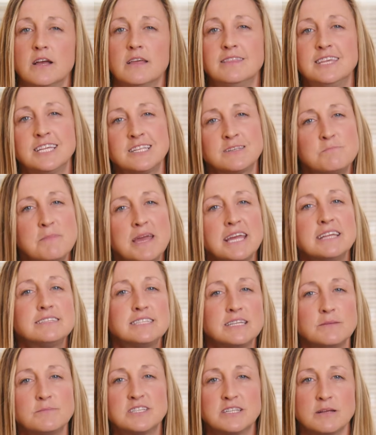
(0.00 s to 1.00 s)
This may
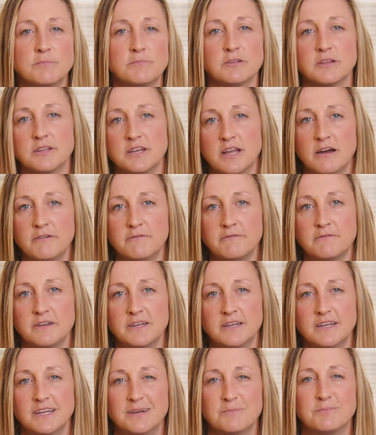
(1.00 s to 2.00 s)
seem simple enough,
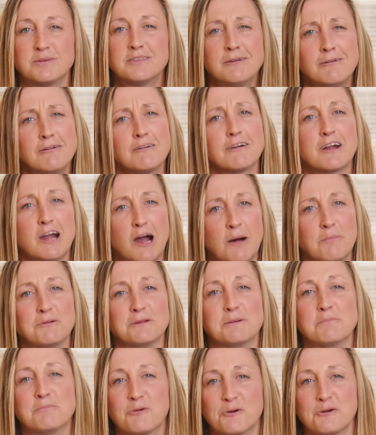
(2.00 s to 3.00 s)
but there are a
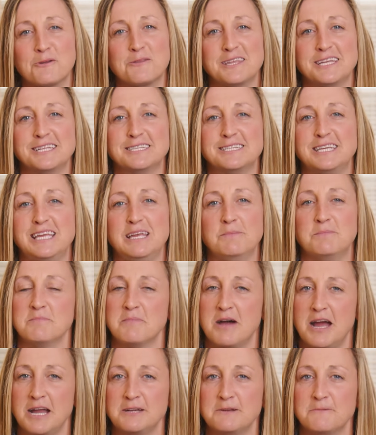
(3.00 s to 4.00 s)
couple important things to keep in
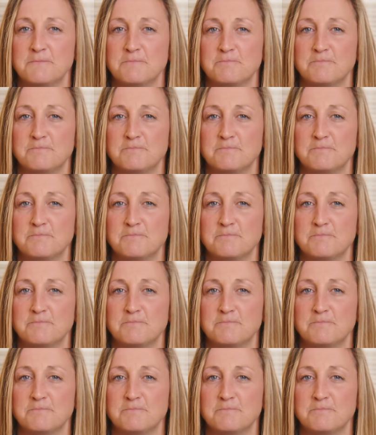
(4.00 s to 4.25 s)
mind.